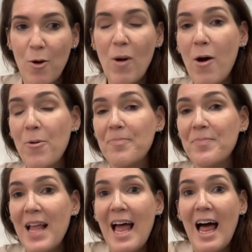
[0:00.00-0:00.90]
Well,
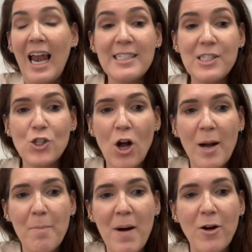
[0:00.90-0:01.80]
let's
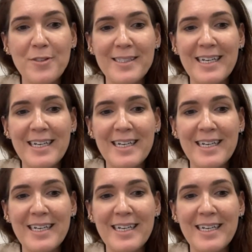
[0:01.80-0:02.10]
talk about